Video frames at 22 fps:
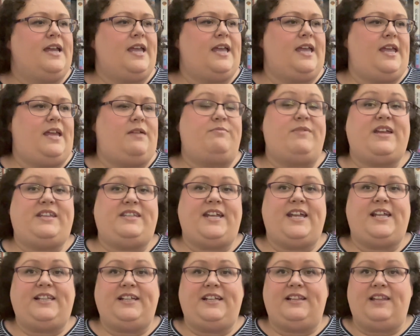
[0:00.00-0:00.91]
in my
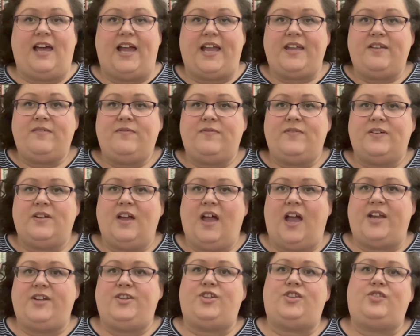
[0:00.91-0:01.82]
daily life,
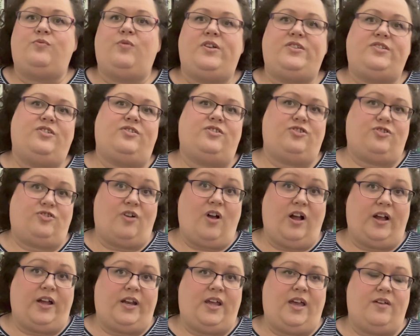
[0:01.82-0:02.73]
I just wasn't
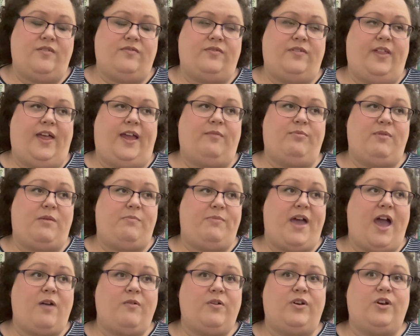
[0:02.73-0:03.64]
strong enough. Like my
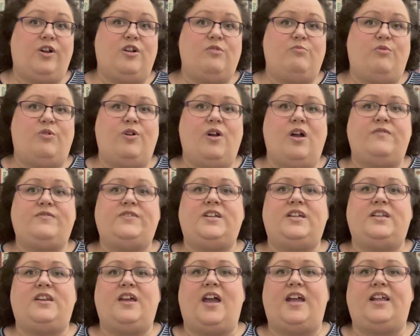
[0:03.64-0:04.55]
back would hurt more
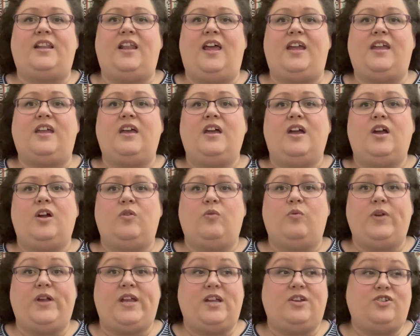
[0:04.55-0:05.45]
often. I'd like
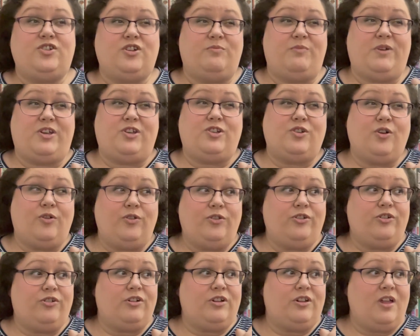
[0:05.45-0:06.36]
re-injure my
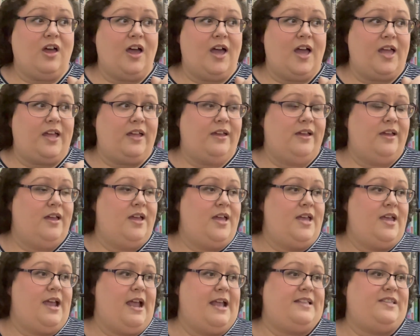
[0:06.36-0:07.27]
shoulder a lot.
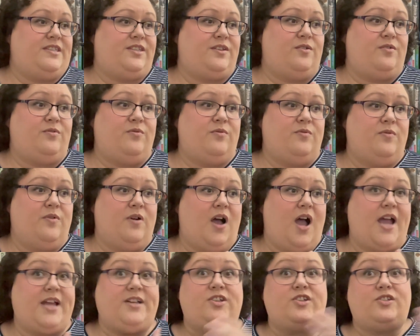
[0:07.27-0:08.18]
And so
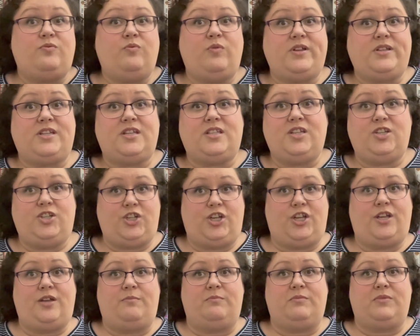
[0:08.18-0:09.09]
I just went to the gym